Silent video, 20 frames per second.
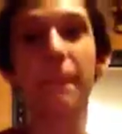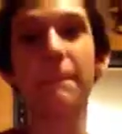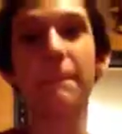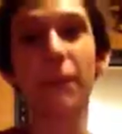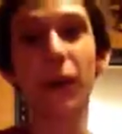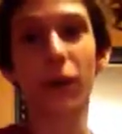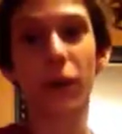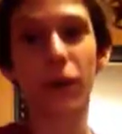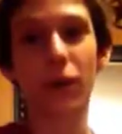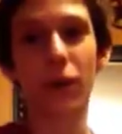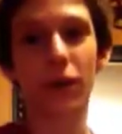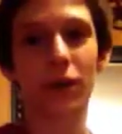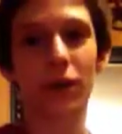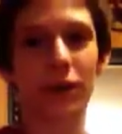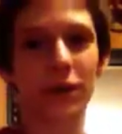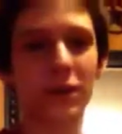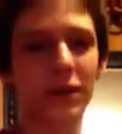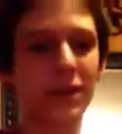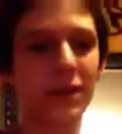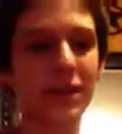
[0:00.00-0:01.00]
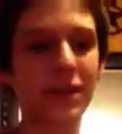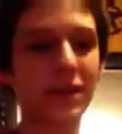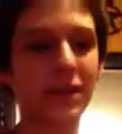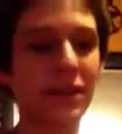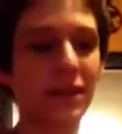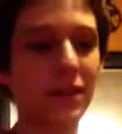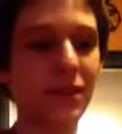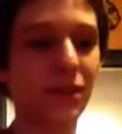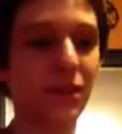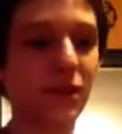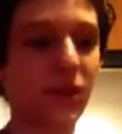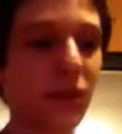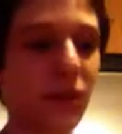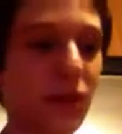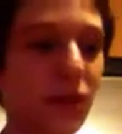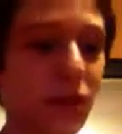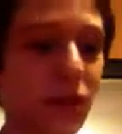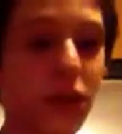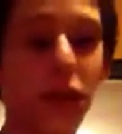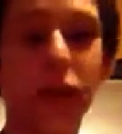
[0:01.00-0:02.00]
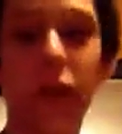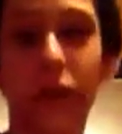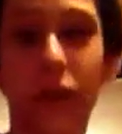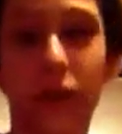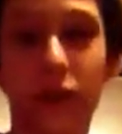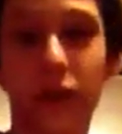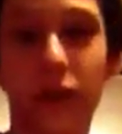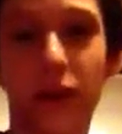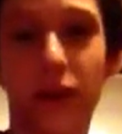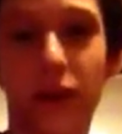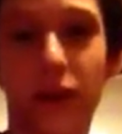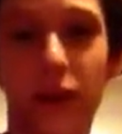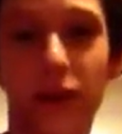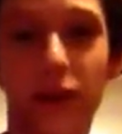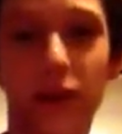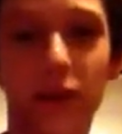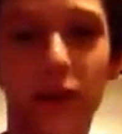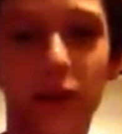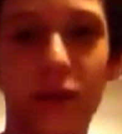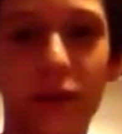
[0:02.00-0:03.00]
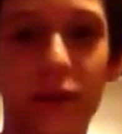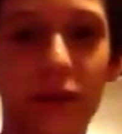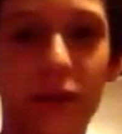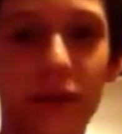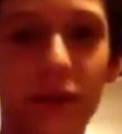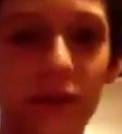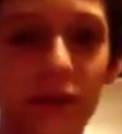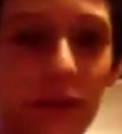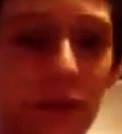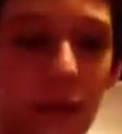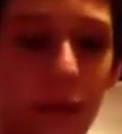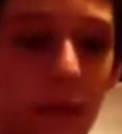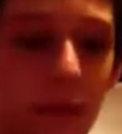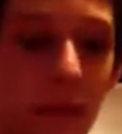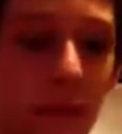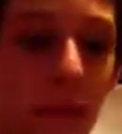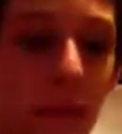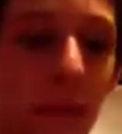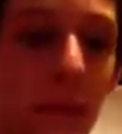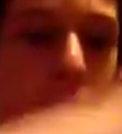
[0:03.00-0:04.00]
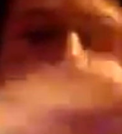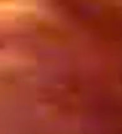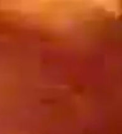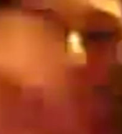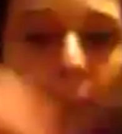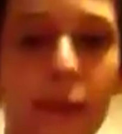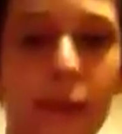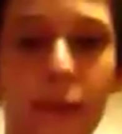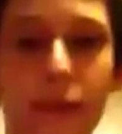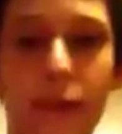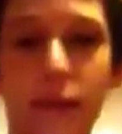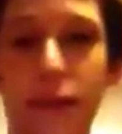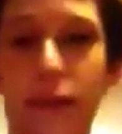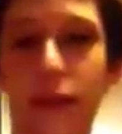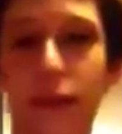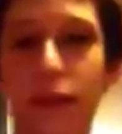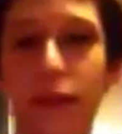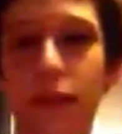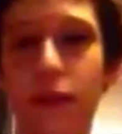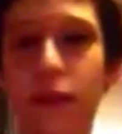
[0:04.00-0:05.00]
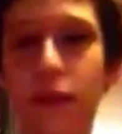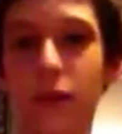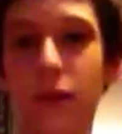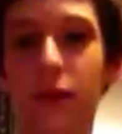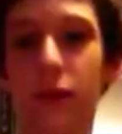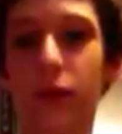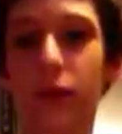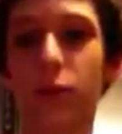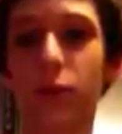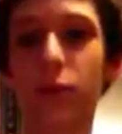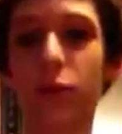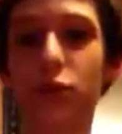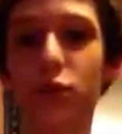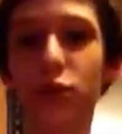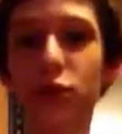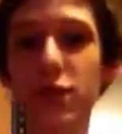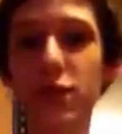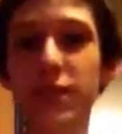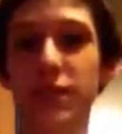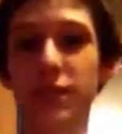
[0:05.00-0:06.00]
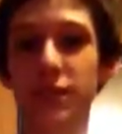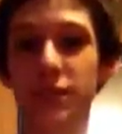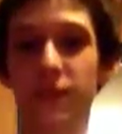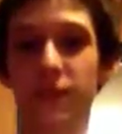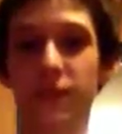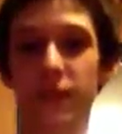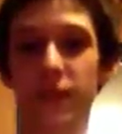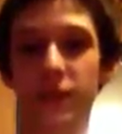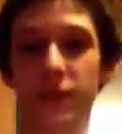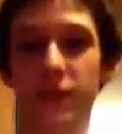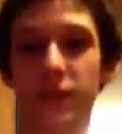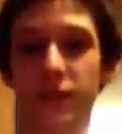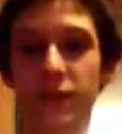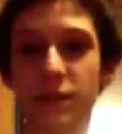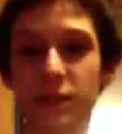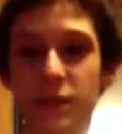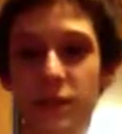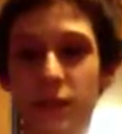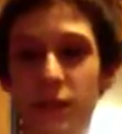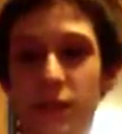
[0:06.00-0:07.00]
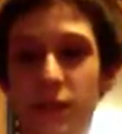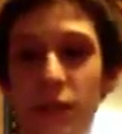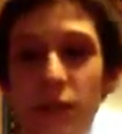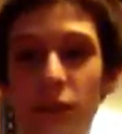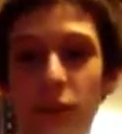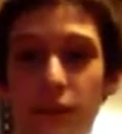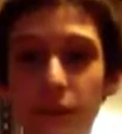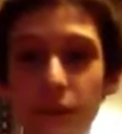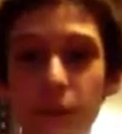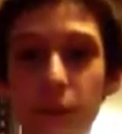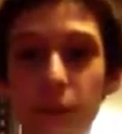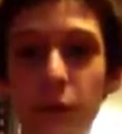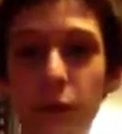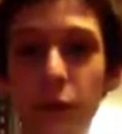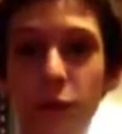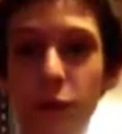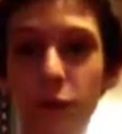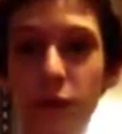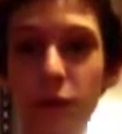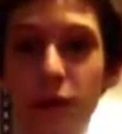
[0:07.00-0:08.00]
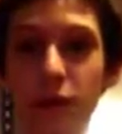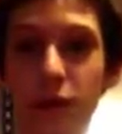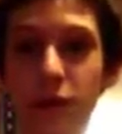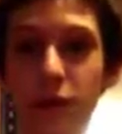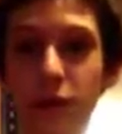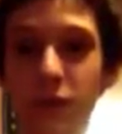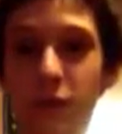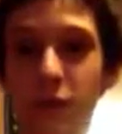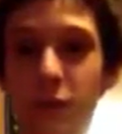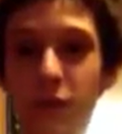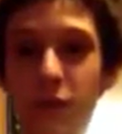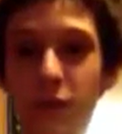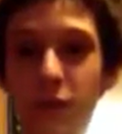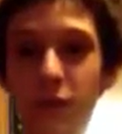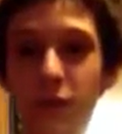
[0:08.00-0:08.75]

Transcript: power cards, which I'll get out some. It comes with sheets of these. You have to punch them out yourself.